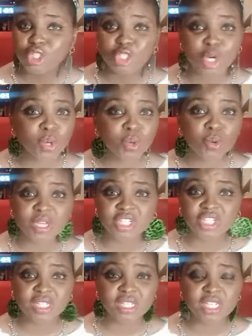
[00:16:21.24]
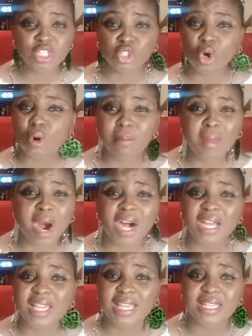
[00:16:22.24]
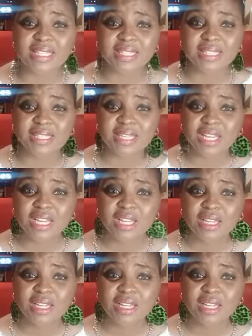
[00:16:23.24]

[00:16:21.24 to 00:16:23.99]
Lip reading: Don't question it. Don't mock it.